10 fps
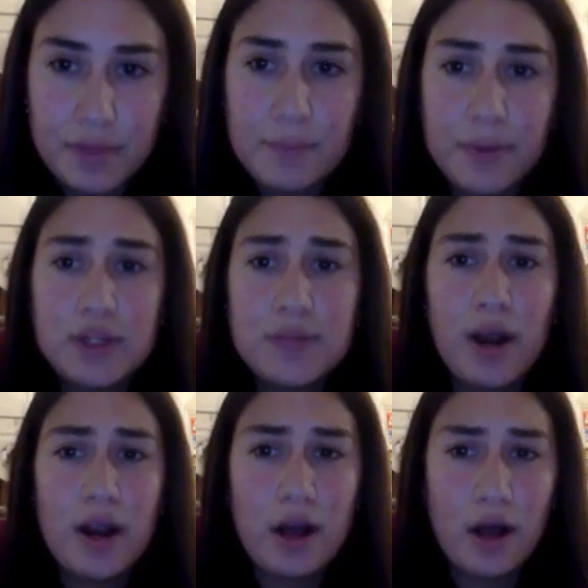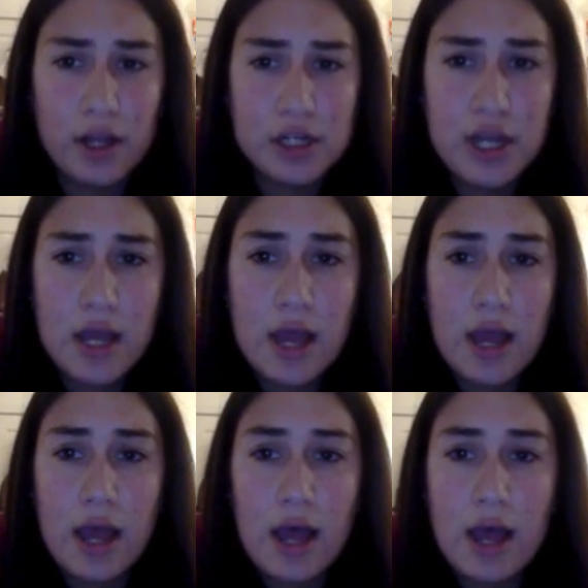Building prior knowledge
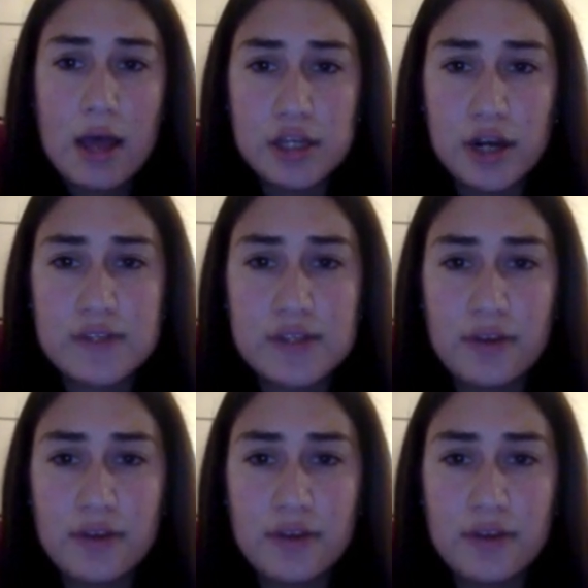serves as